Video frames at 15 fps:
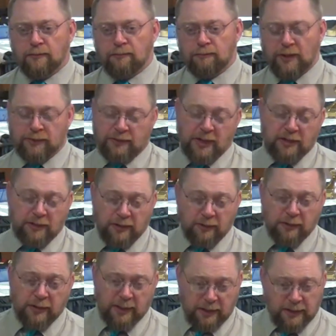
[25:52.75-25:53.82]
now,
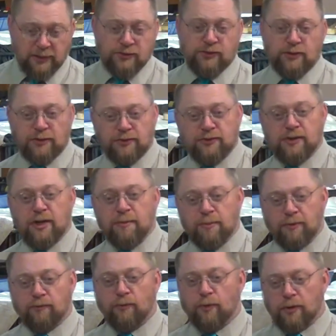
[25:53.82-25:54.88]
technically, I guess you could say
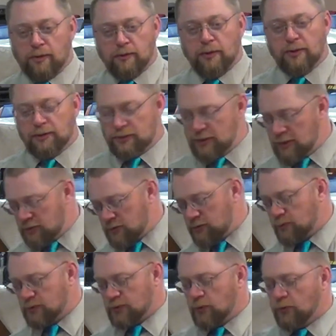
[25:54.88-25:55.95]
before Jesus
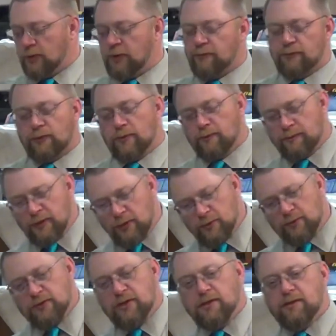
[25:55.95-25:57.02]
was old enough to
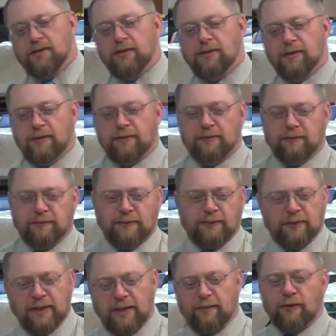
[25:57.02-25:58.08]
refuse the
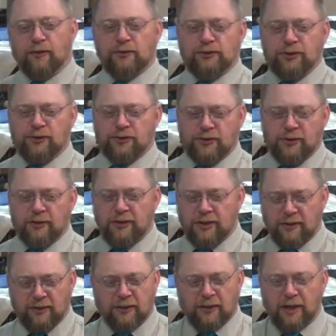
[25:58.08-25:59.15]
evil and choose good,
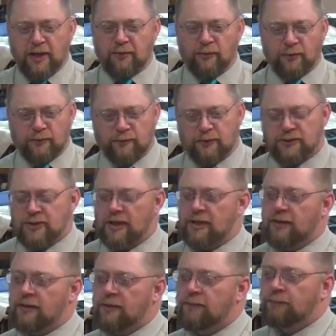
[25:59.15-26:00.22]
that the land was forsaken.